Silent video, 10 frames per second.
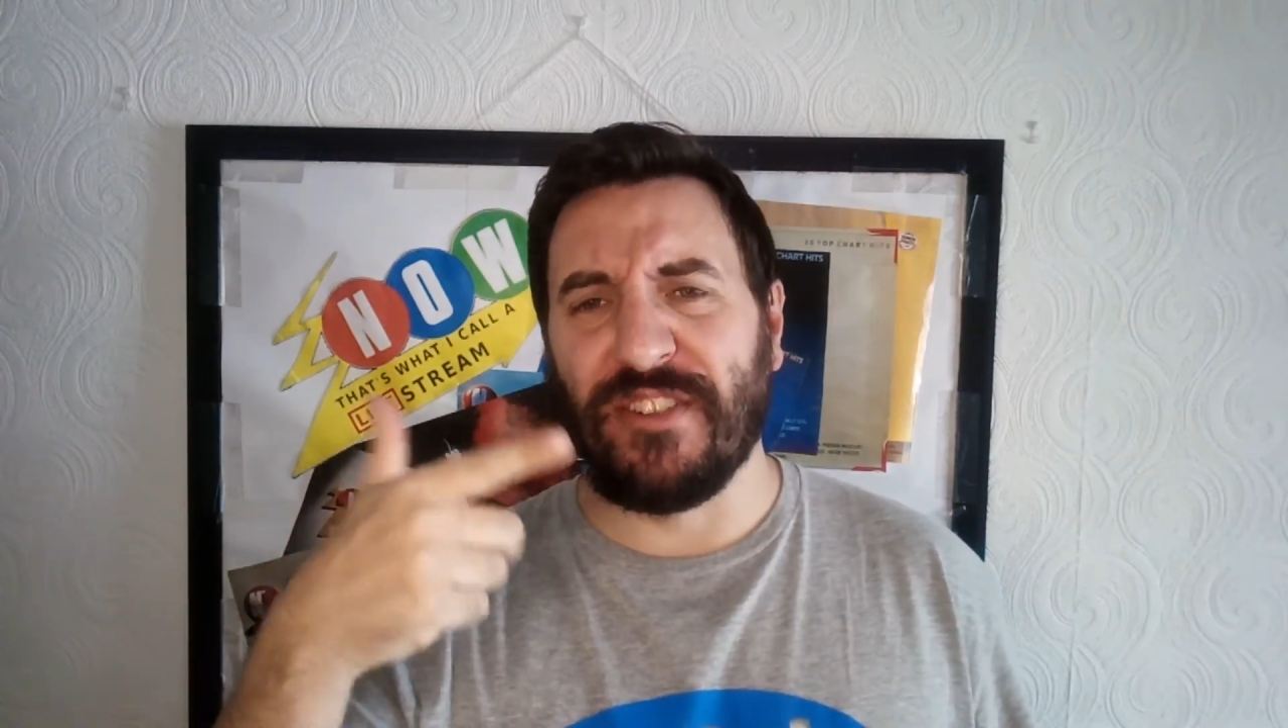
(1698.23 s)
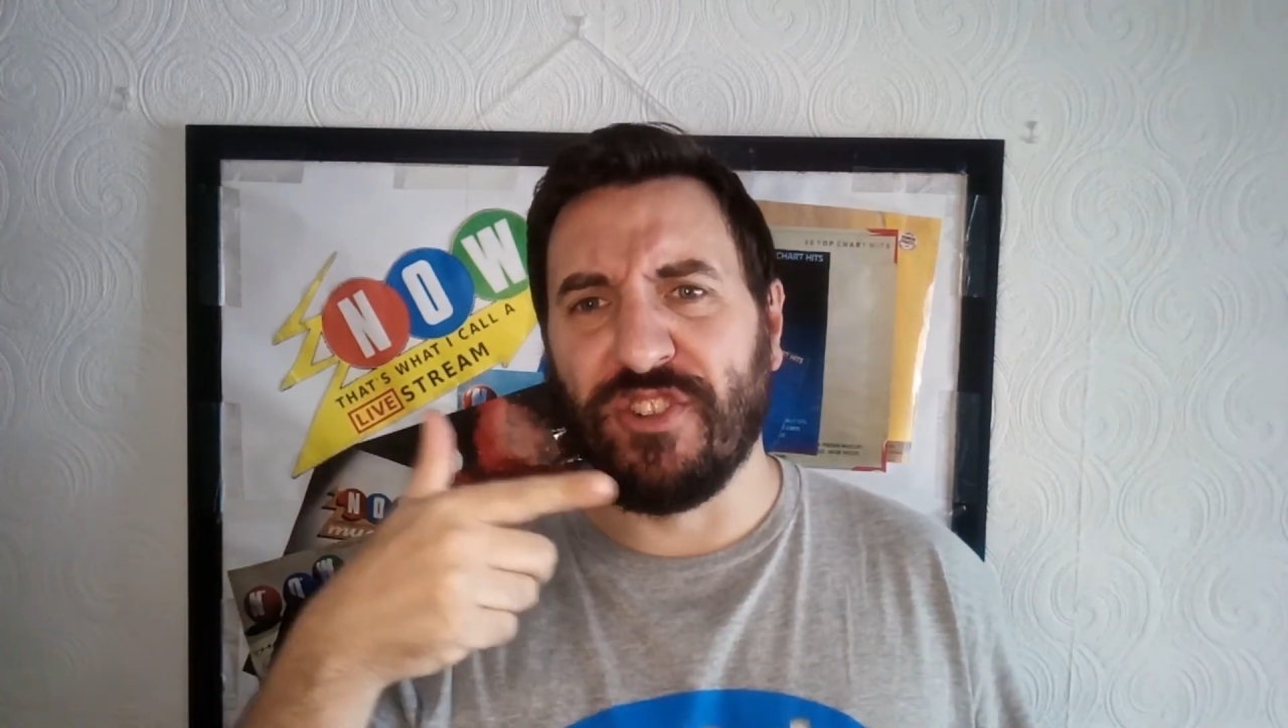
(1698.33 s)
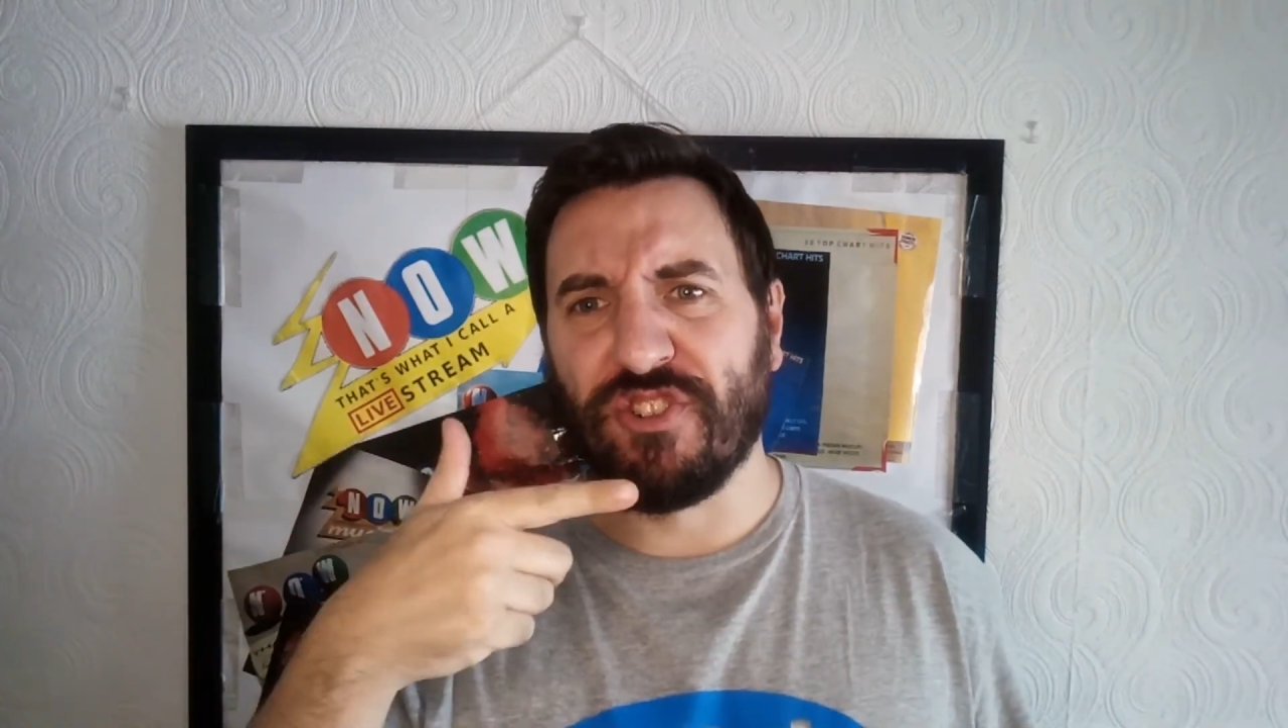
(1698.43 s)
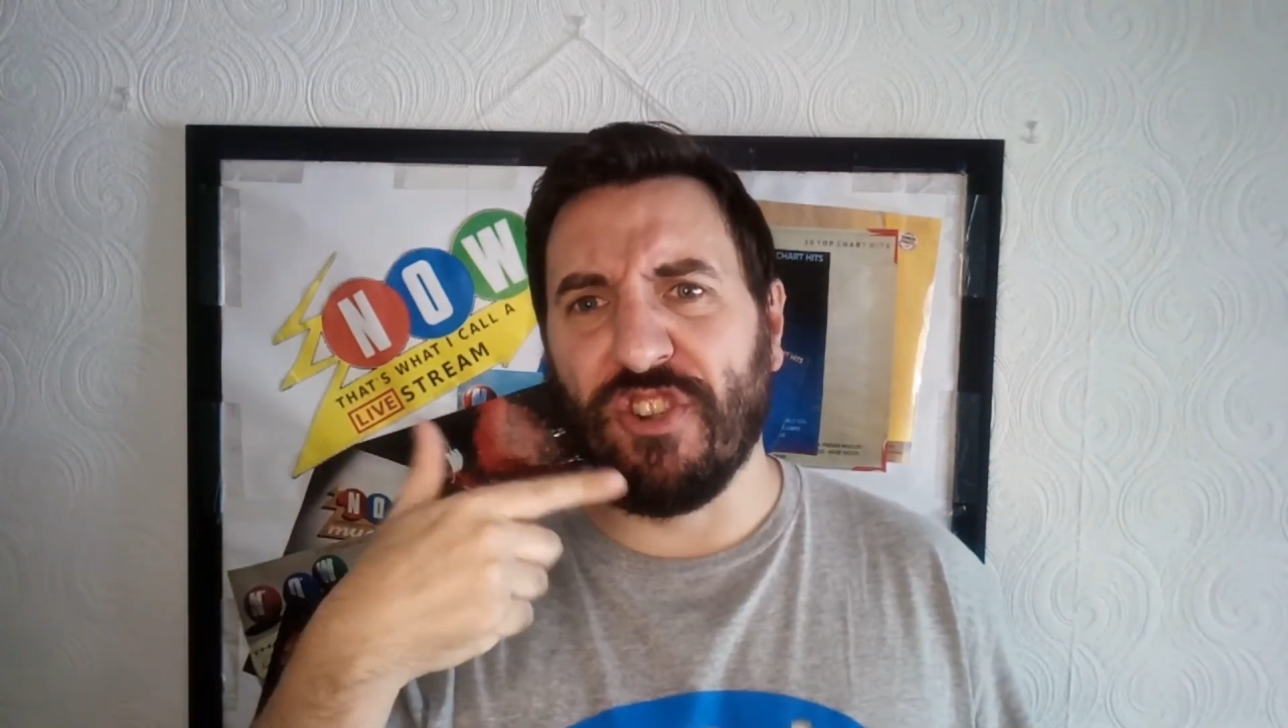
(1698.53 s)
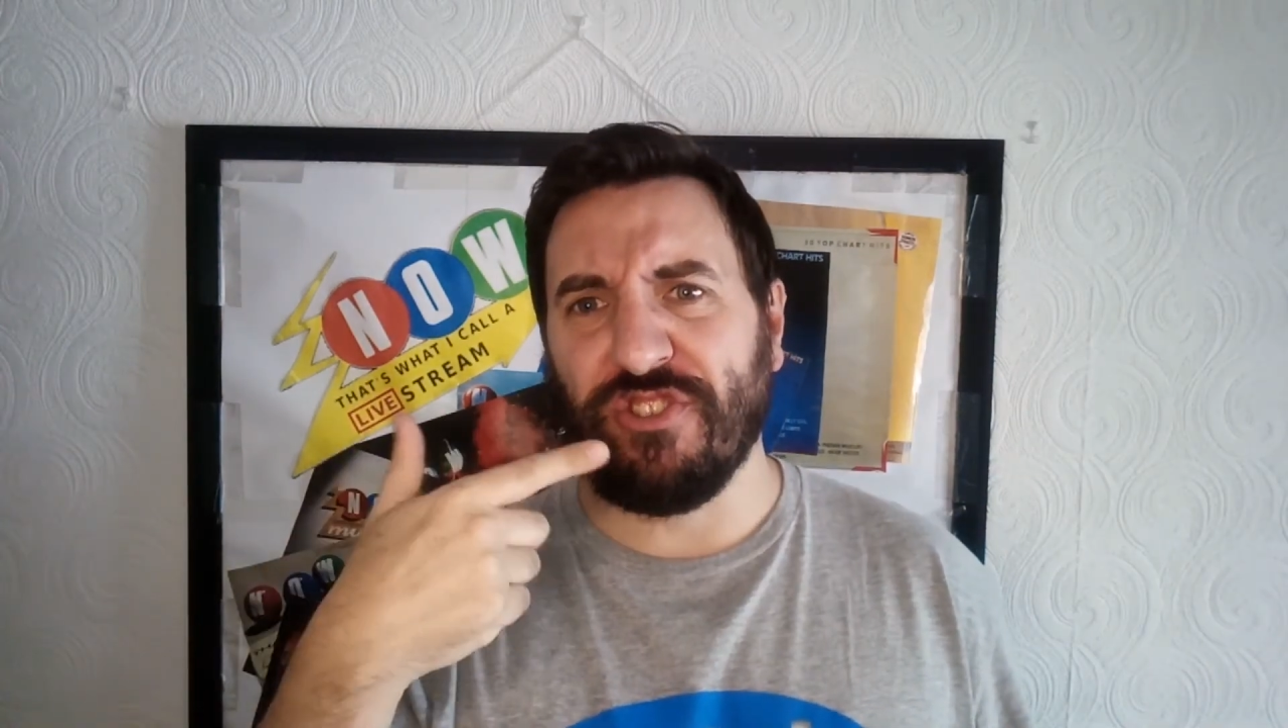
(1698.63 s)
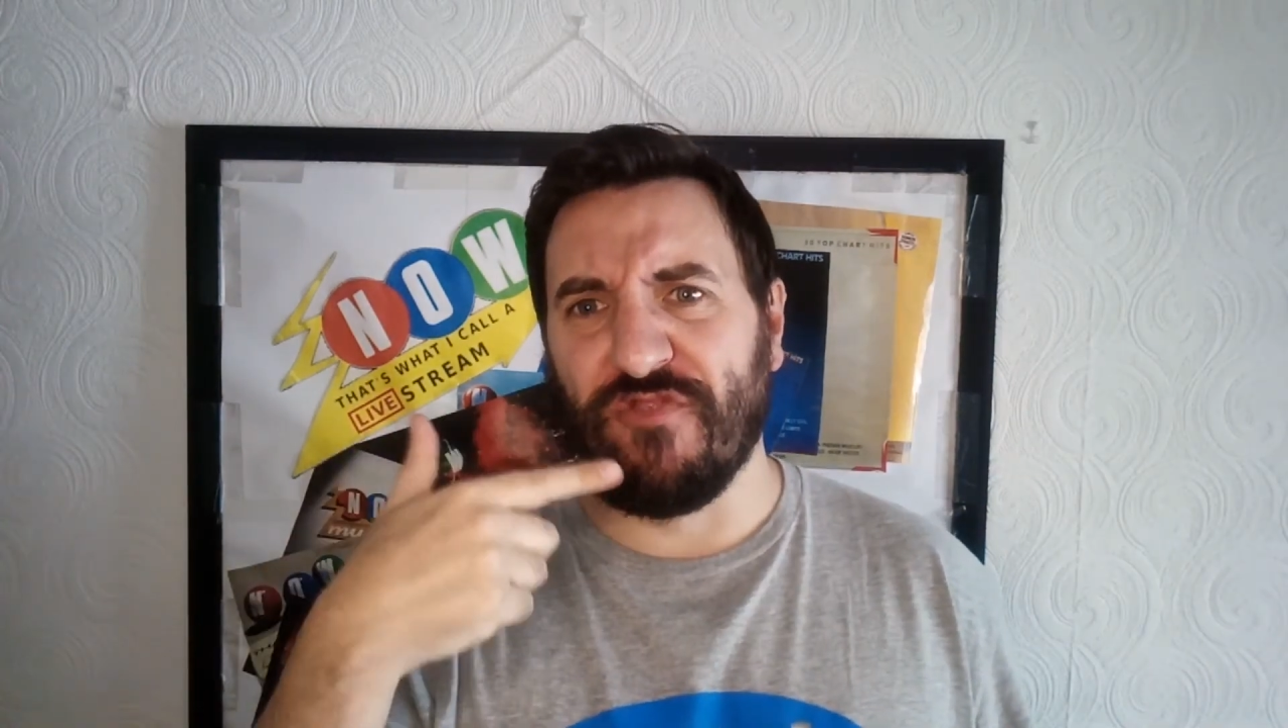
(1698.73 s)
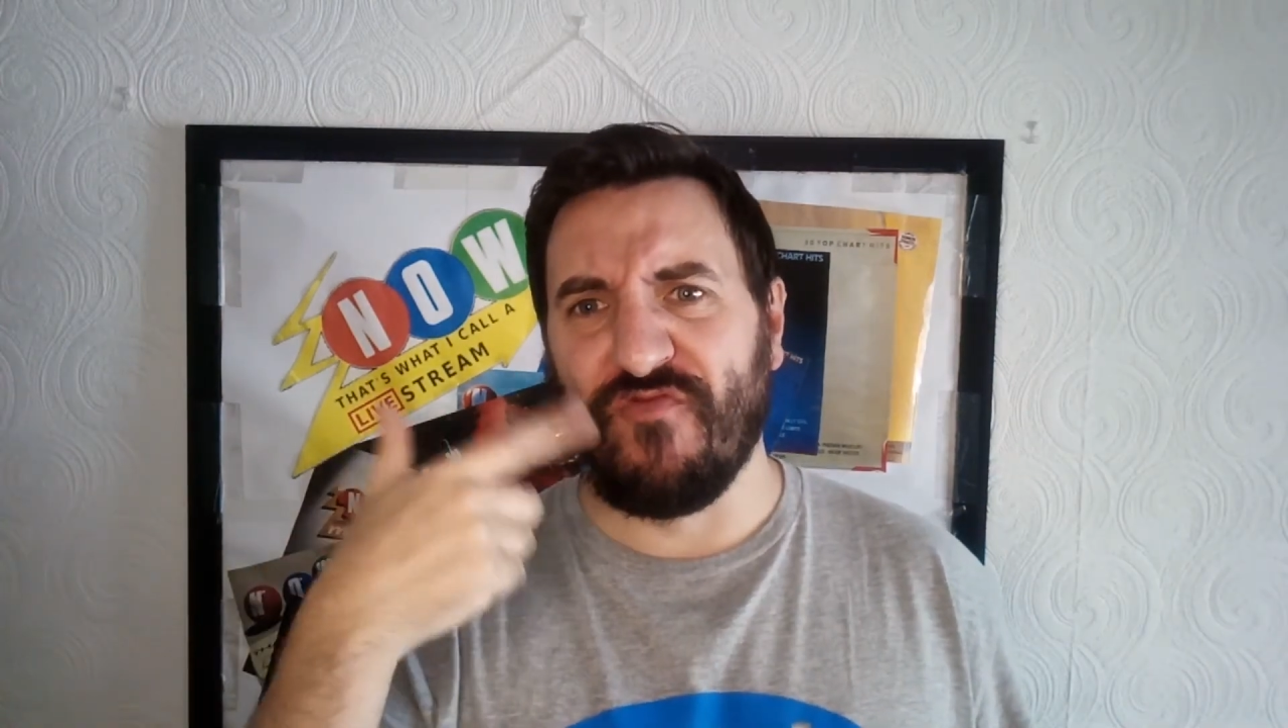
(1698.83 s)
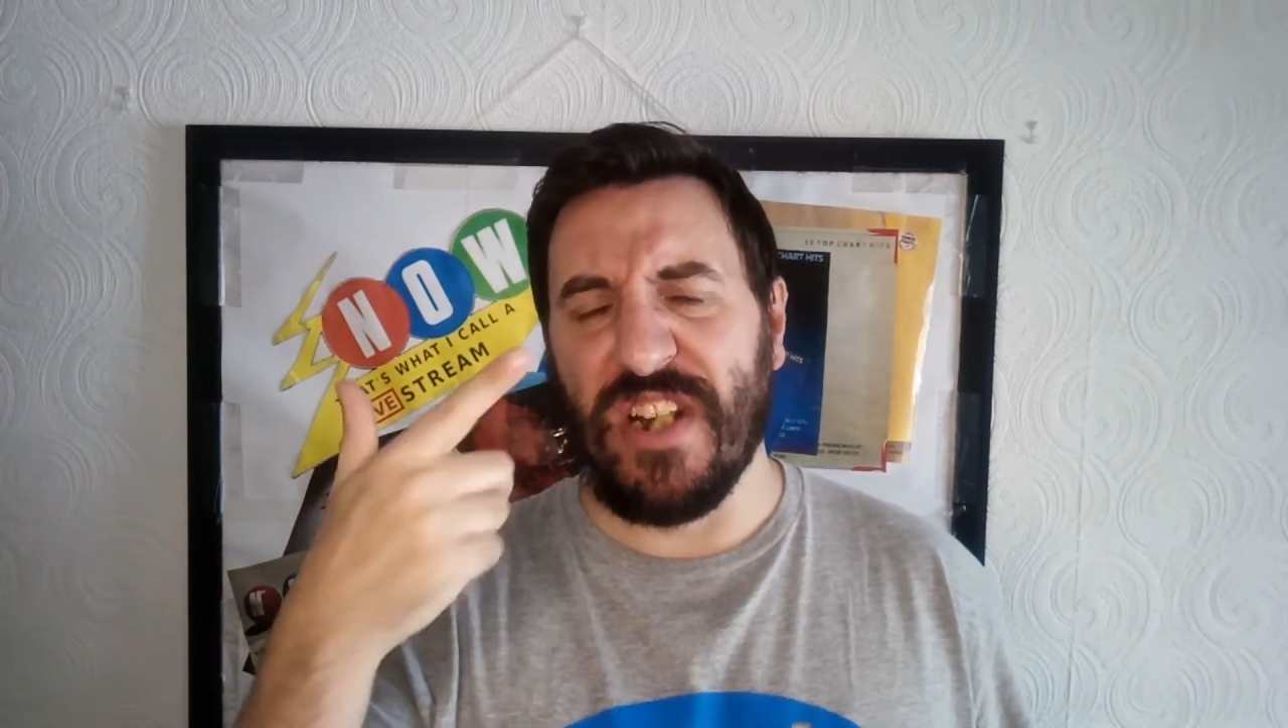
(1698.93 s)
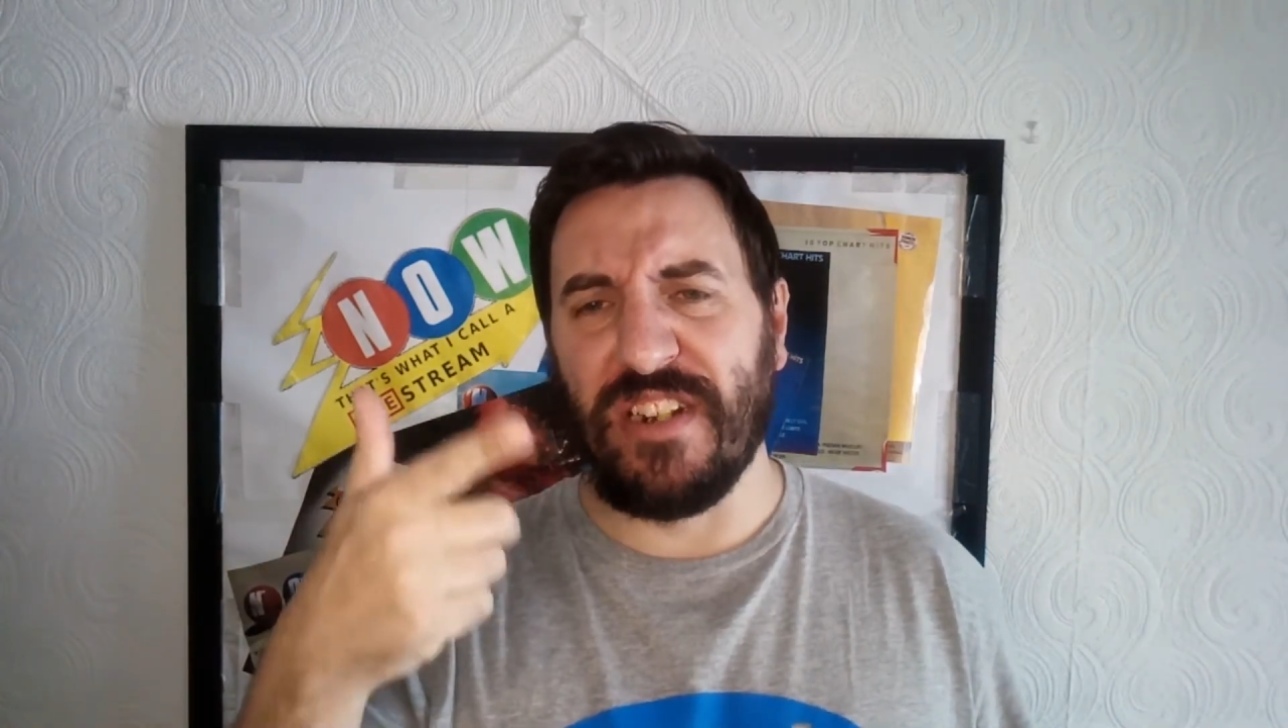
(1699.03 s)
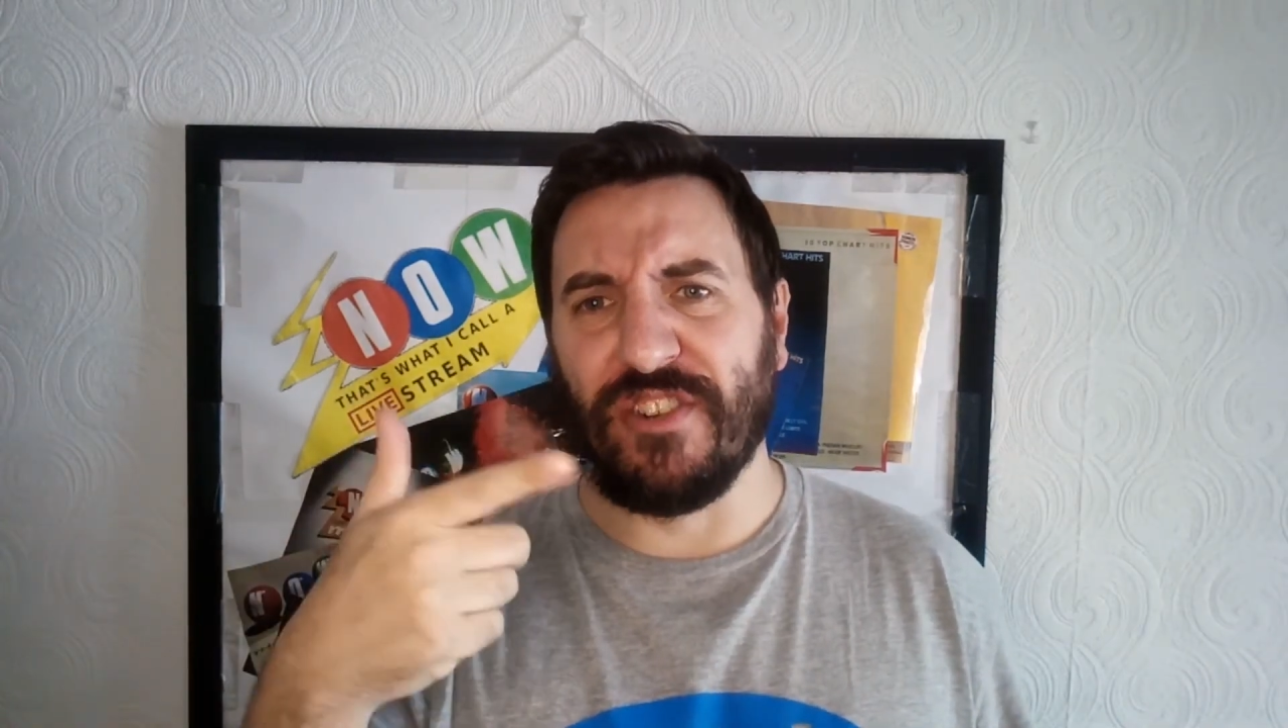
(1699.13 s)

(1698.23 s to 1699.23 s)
disgusting, really.